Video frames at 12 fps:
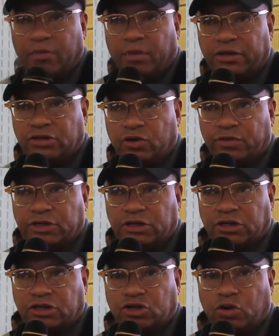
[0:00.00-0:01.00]
My service
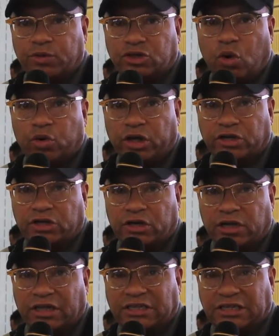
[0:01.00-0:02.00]
is a service coordination
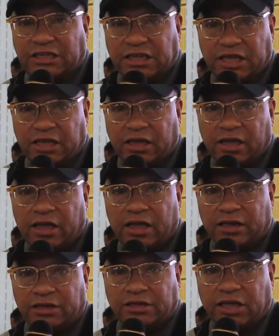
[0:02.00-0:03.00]
entity
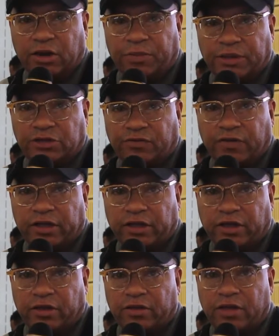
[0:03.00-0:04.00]
in the state of
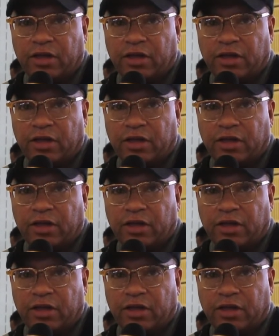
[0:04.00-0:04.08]
Pennsylvania.